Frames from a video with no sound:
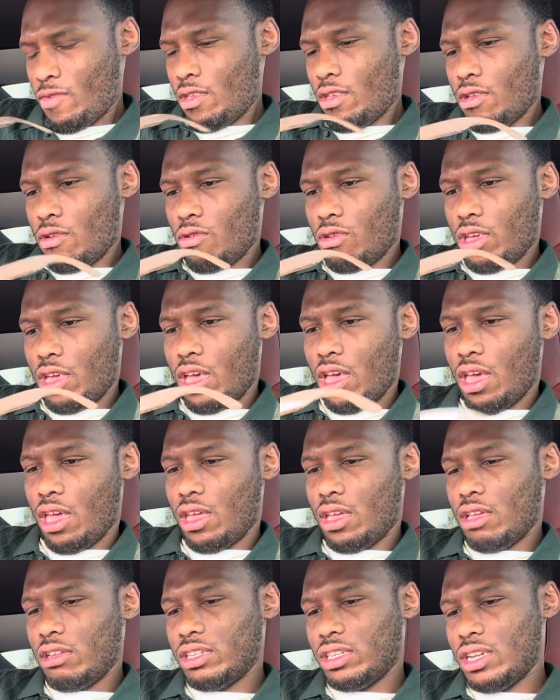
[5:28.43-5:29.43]
Okay,
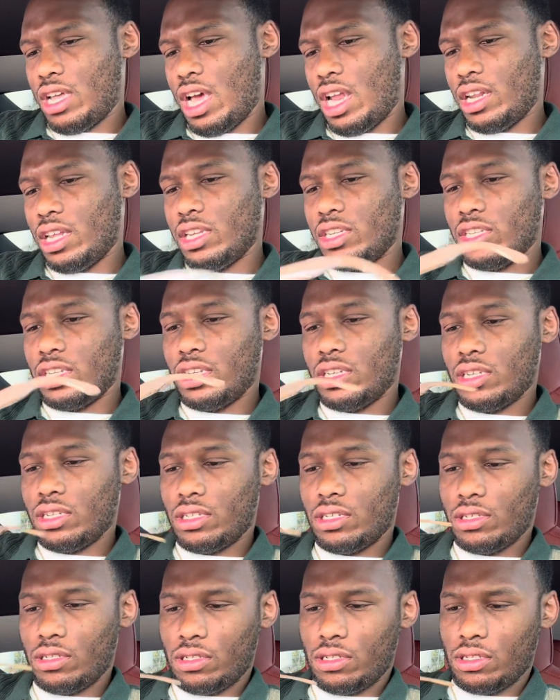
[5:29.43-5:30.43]
it's not easy,
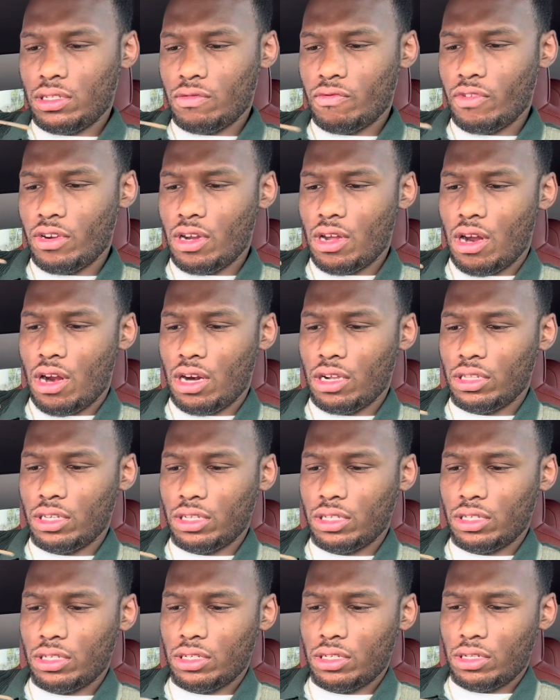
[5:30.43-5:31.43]

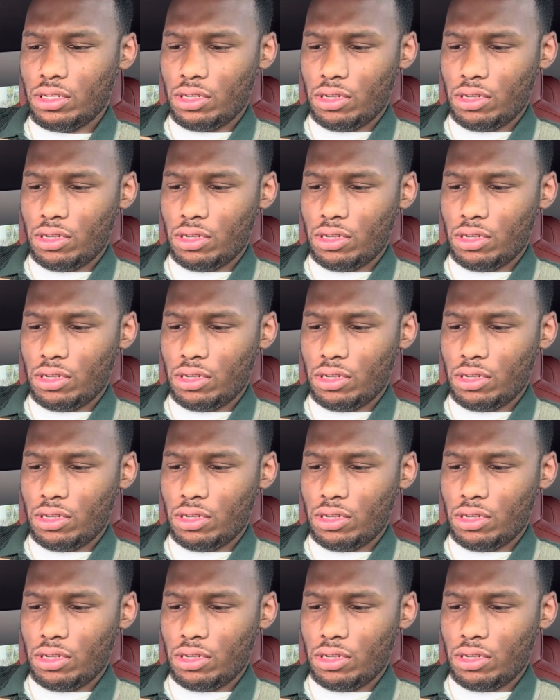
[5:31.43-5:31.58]
regardless